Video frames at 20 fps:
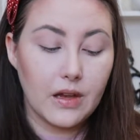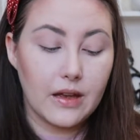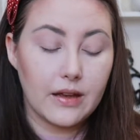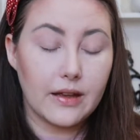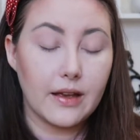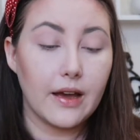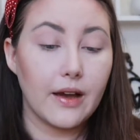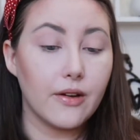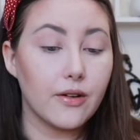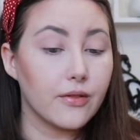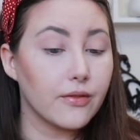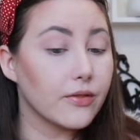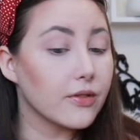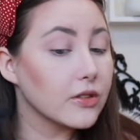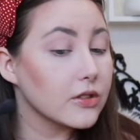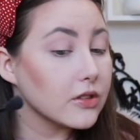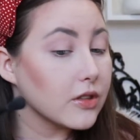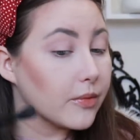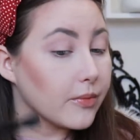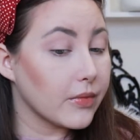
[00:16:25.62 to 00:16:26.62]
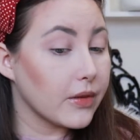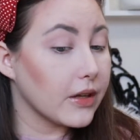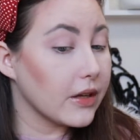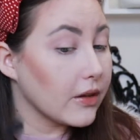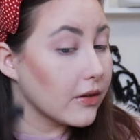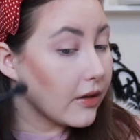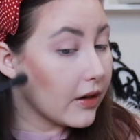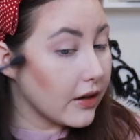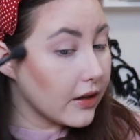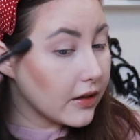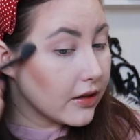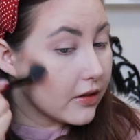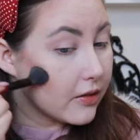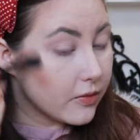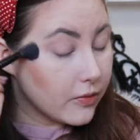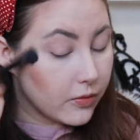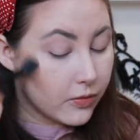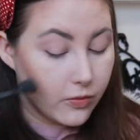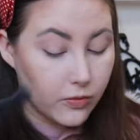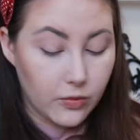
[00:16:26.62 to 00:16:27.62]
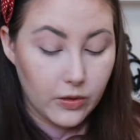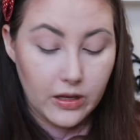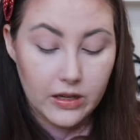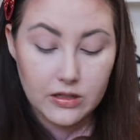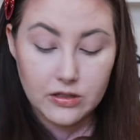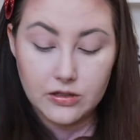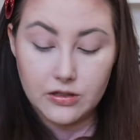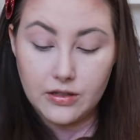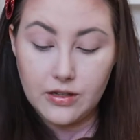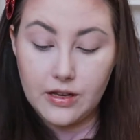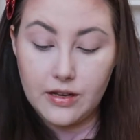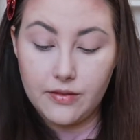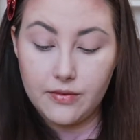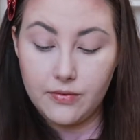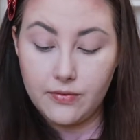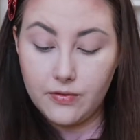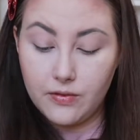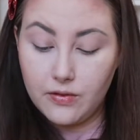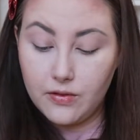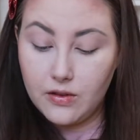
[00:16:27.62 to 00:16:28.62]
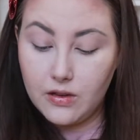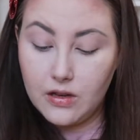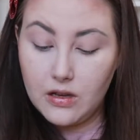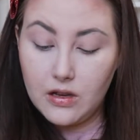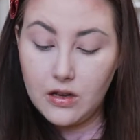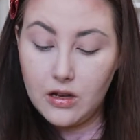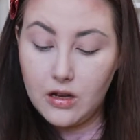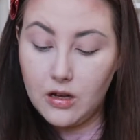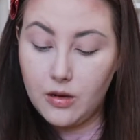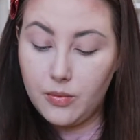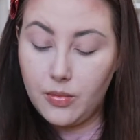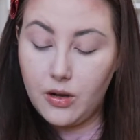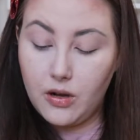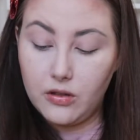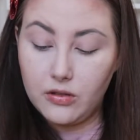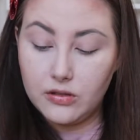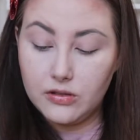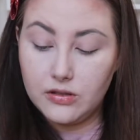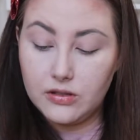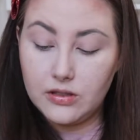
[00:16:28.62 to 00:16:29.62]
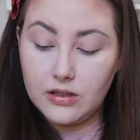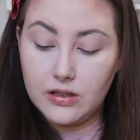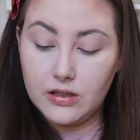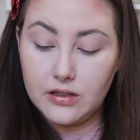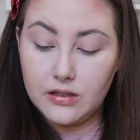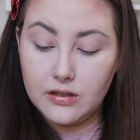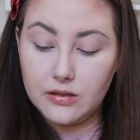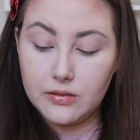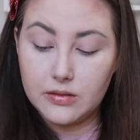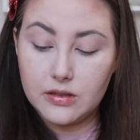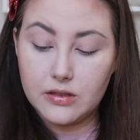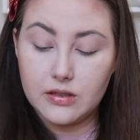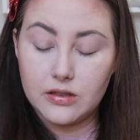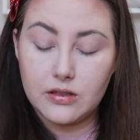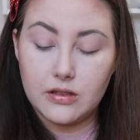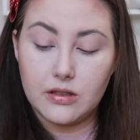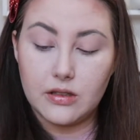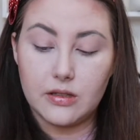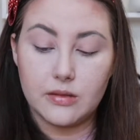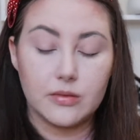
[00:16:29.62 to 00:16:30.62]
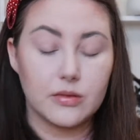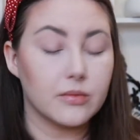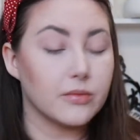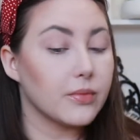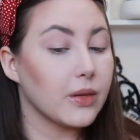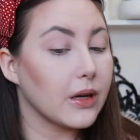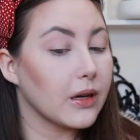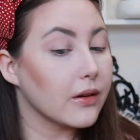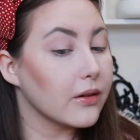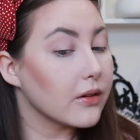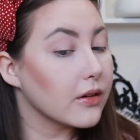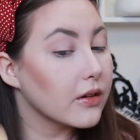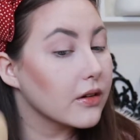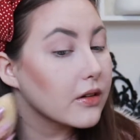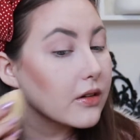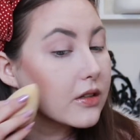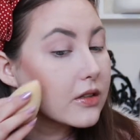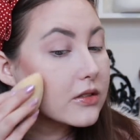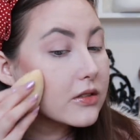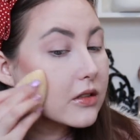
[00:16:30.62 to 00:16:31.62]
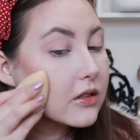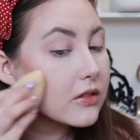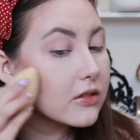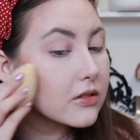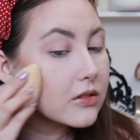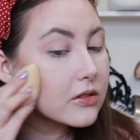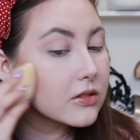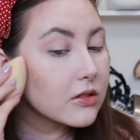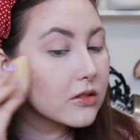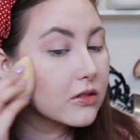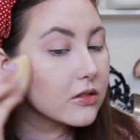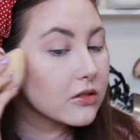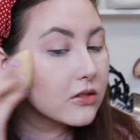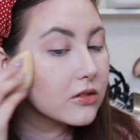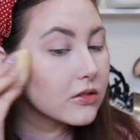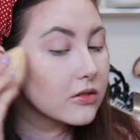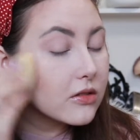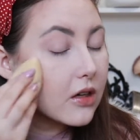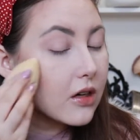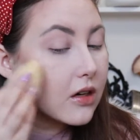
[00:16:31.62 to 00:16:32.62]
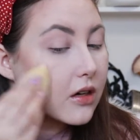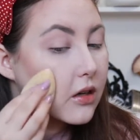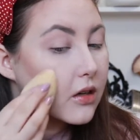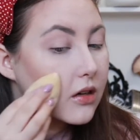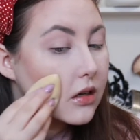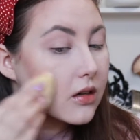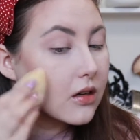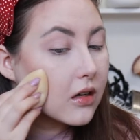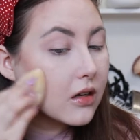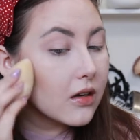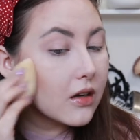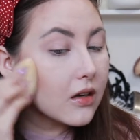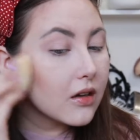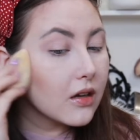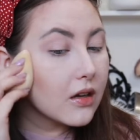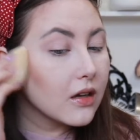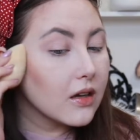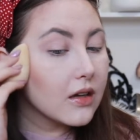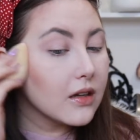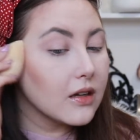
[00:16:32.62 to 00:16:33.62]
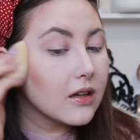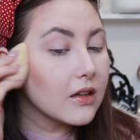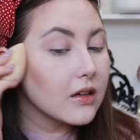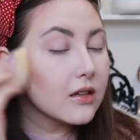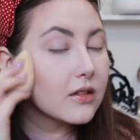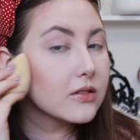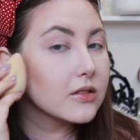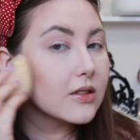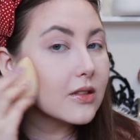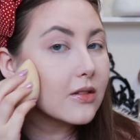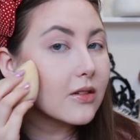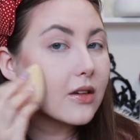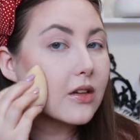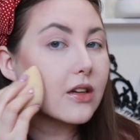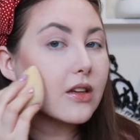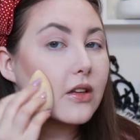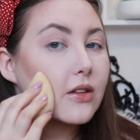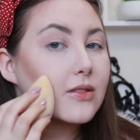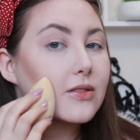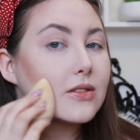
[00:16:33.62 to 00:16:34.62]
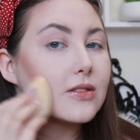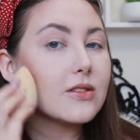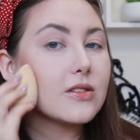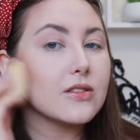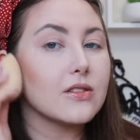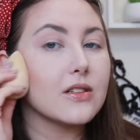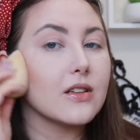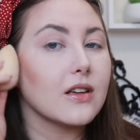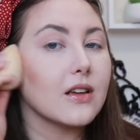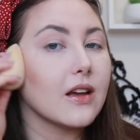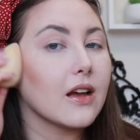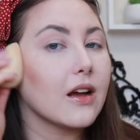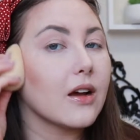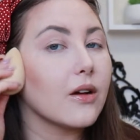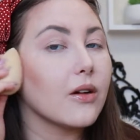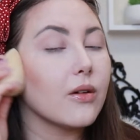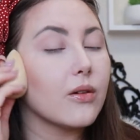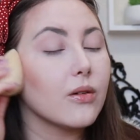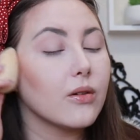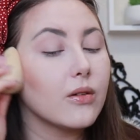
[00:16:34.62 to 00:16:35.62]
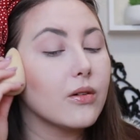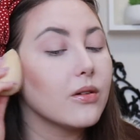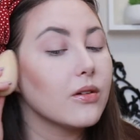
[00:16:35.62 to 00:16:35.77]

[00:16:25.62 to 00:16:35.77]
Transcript: account for something, right? We actually have a policy. I'm just gonna grab some powder because that looks a little too dark. Still getting used to seeing how